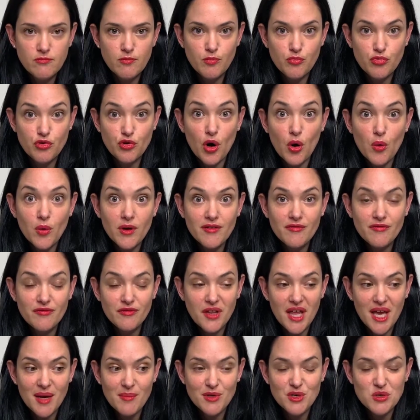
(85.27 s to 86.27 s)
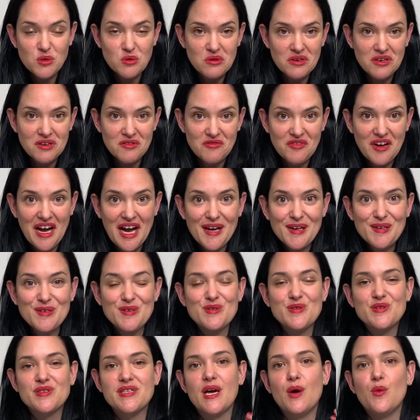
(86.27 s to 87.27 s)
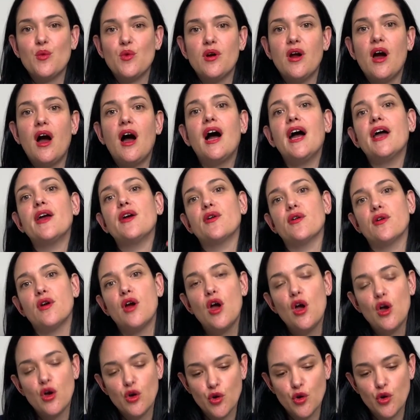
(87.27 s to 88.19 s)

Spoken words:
pro-inflammatory factors that were higher